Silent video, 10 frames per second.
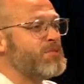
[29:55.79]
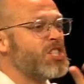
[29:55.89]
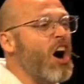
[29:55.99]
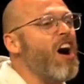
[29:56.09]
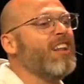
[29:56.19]

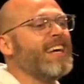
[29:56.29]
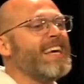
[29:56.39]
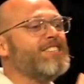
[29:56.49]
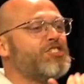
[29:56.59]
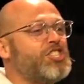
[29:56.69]
keeps
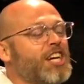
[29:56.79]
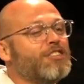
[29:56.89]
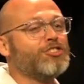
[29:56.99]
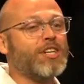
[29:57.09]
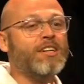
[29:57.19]
calling his
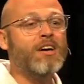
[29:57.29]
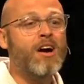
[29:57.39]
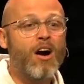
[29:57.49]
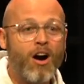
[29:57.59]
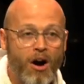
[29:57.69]
children
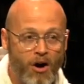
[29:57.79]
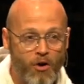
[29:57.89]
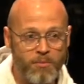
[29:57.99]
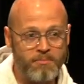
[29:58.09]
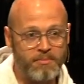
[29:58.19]

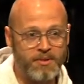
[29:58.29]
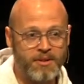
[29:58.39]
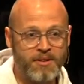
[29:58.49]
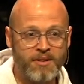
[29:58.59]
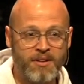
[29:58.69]
home.
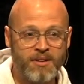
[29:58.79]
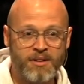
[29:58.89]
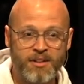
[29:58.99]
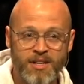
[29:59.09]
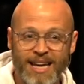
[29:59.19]

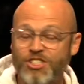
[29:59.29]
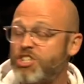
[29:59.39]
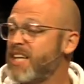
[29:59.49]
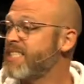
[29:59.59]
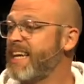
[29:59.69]

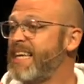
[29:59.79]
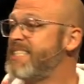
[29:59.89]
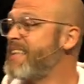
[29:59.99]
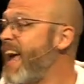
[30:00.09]
And just like he